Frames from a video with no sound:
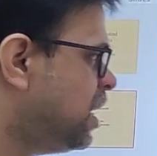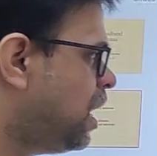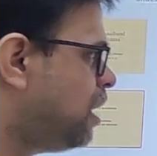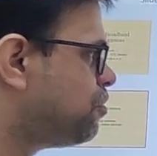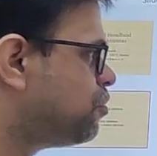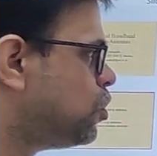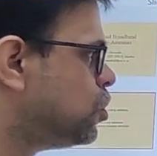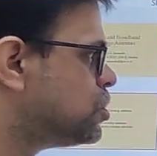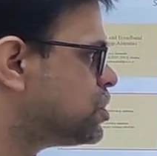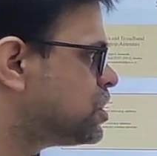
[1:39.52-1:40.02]

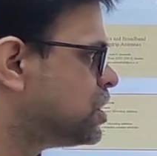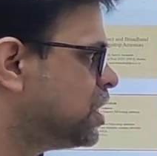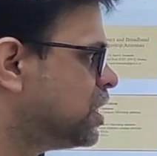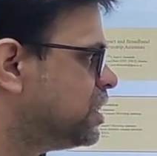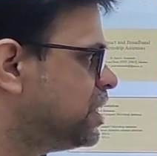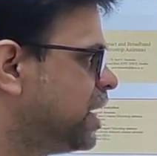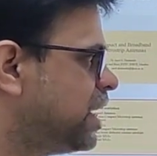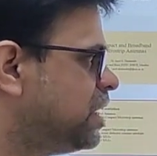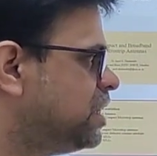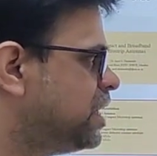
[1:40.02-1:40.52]
Of course,
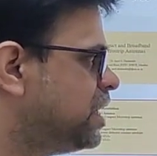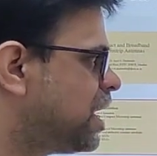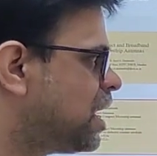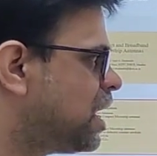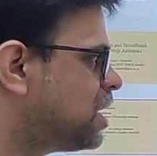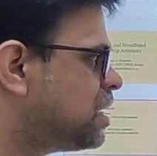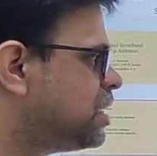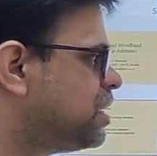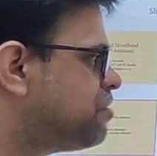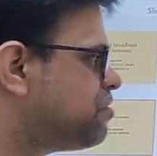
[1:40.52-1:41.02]
there
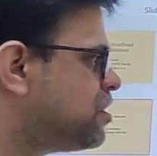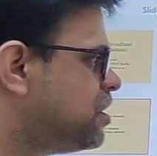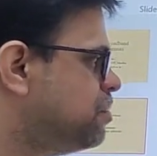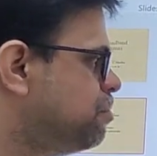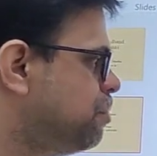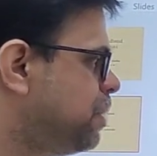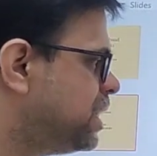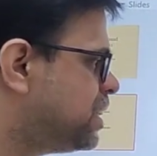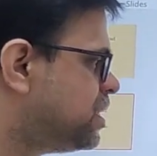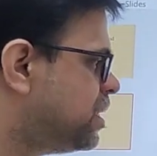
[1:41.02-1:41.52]
are
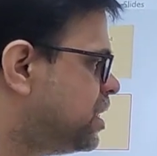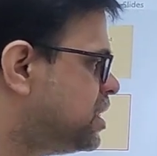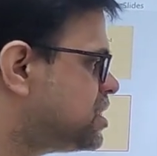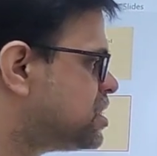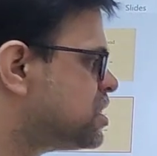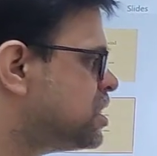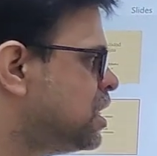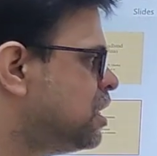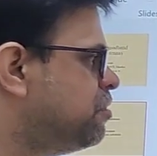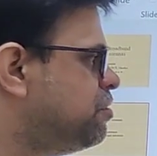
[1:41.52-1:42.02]
different
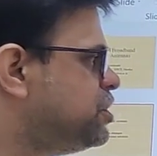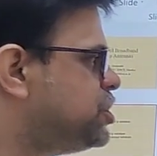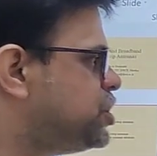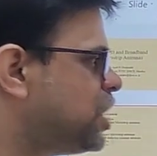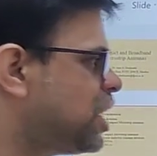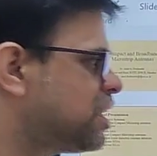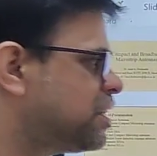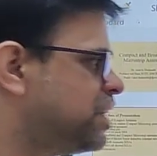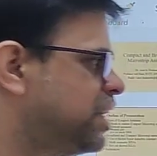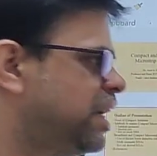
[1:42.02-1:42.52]
methods which
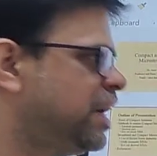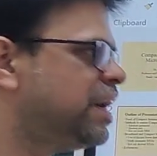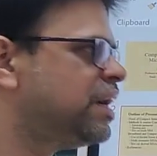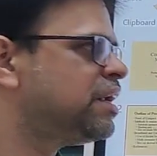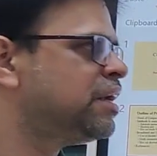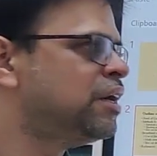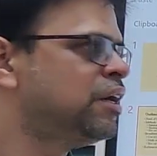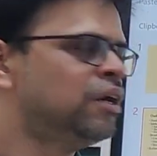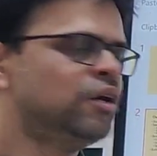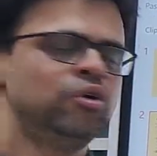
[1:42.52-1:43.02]
are
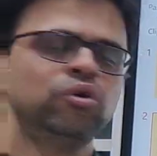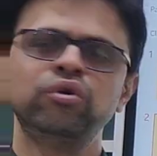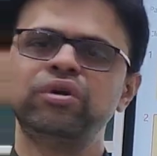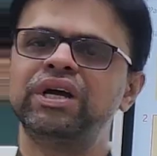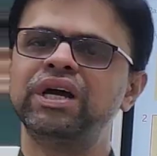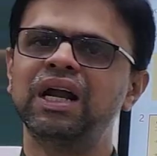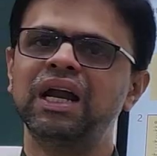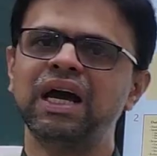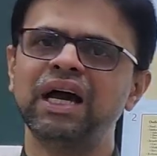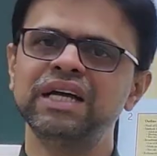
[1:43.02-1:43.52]
there to
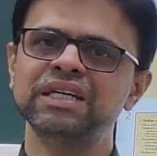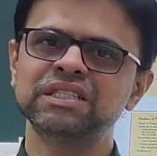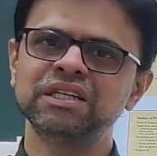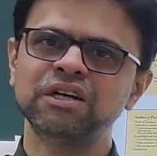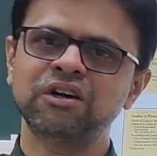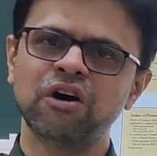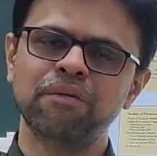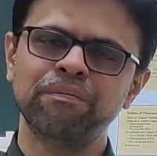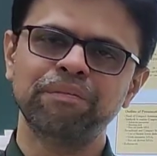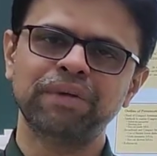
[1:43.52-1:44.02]
realize
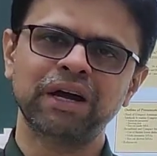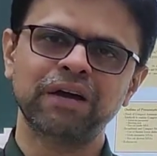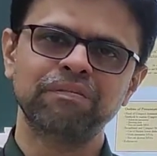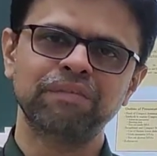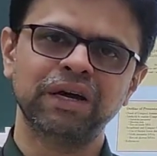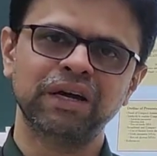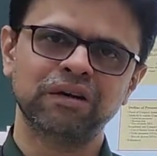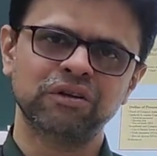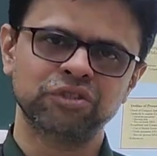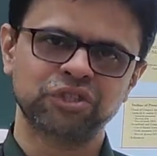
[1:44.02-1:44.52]
the compact
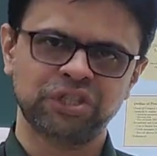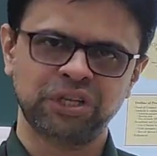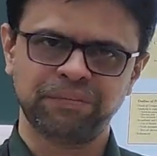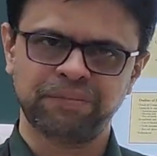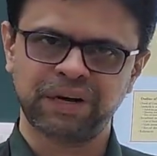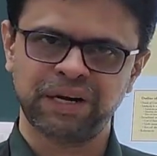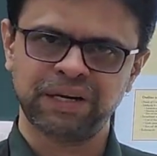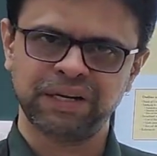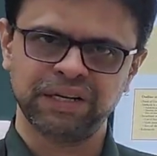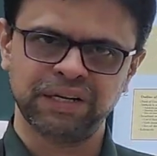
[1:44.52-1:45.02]
microstrip
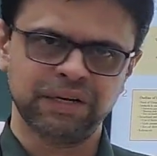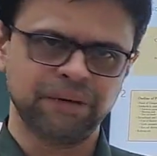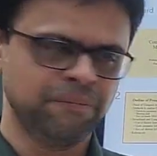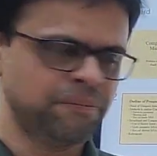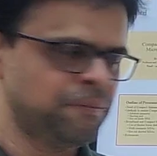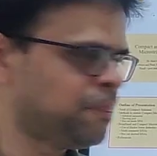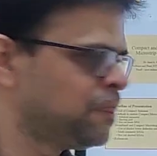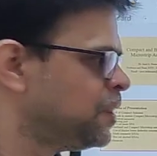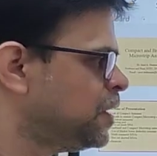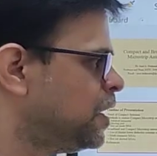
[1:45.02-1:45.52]
antenna,
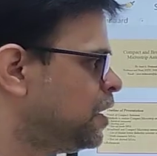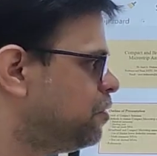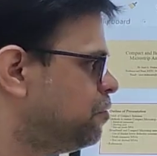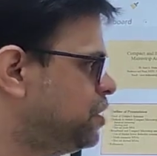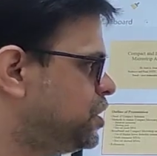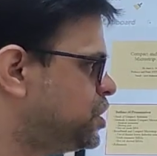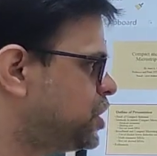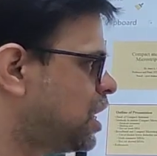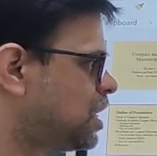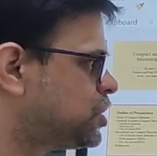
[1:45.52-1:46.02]

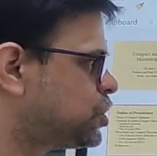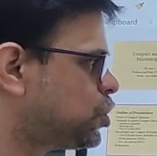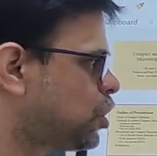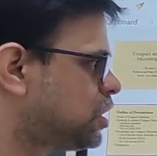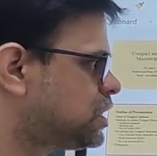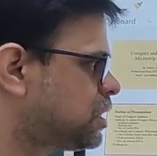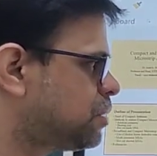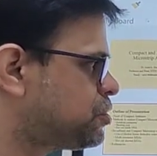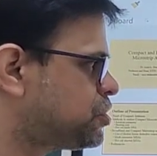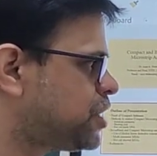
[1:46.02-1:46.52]
which are
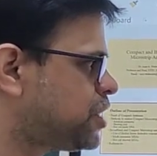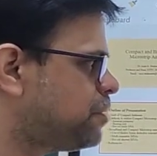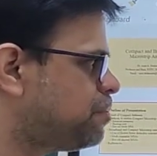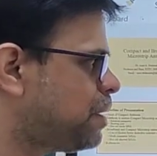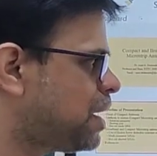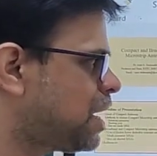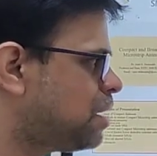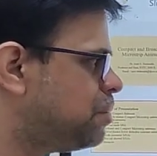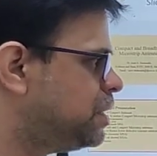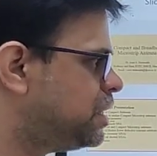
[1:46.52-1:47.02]
substrate
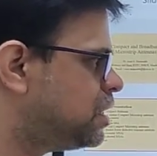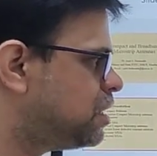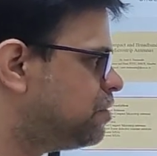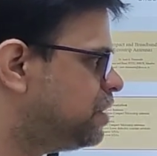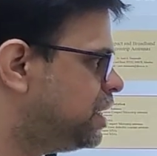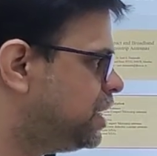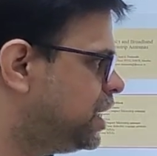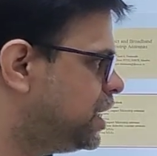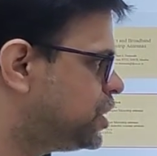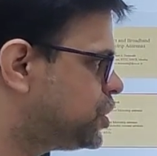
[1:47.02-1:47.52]
parameter
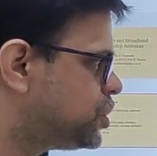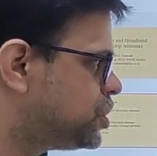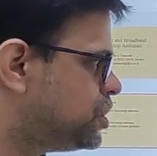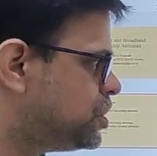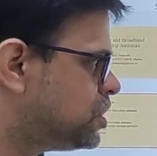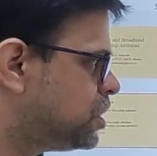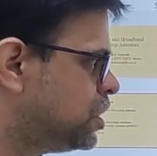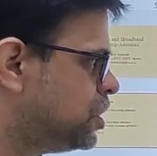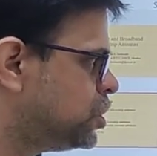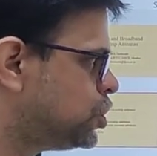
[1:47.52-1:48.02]

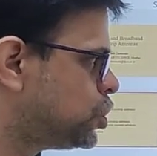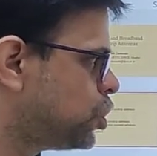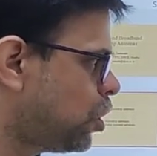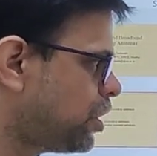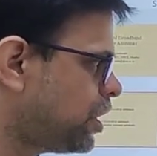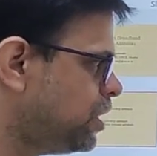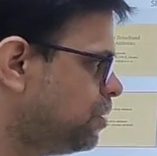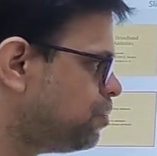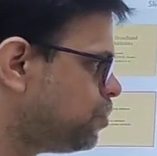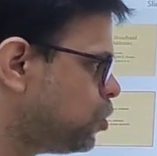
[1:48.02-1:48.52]
variation,
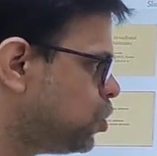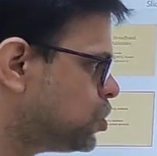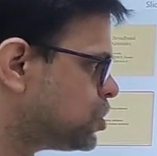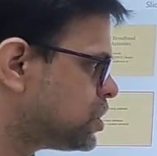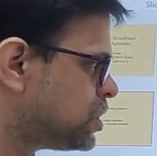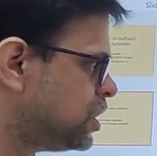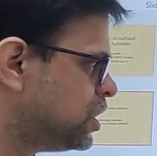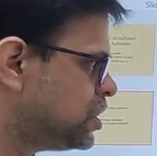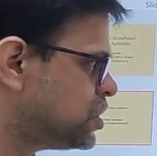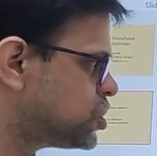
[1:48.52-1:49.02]
shorting
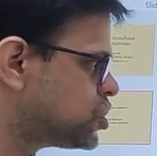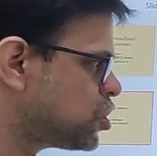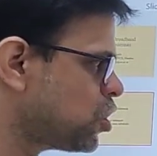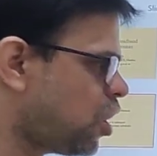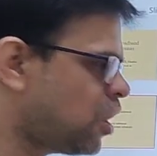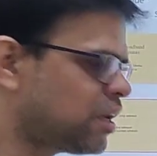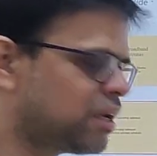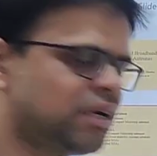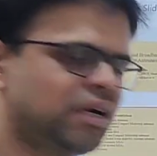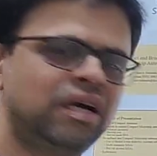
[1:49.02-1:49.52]
post,
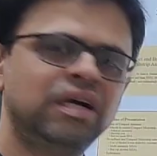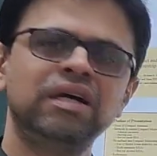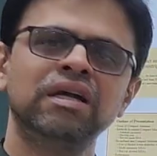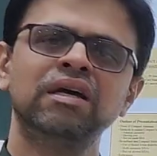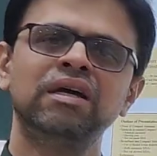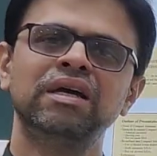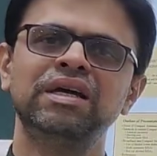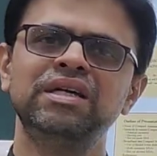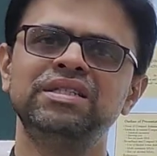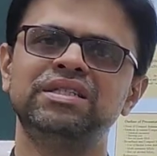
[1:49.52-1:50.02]
slot cut
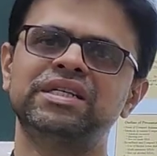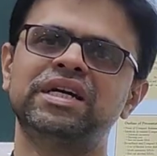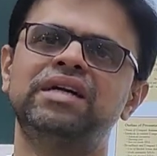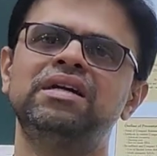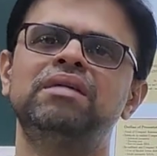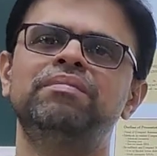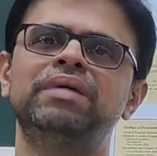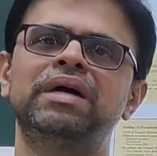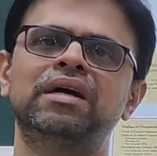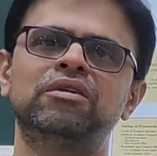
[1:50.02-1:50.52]

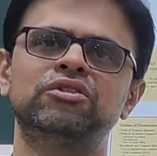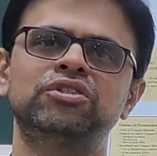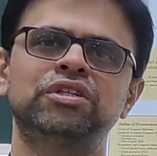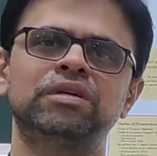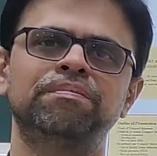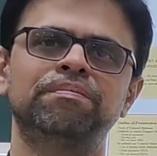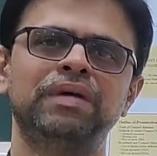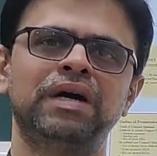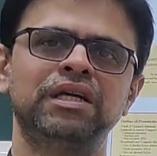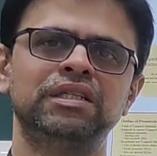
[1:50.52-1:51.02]
inside the
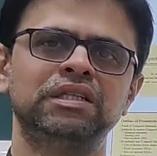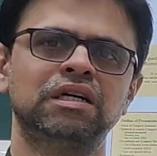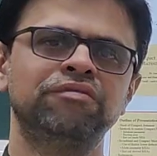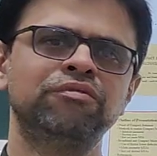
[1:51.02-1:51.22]
microstrip patch.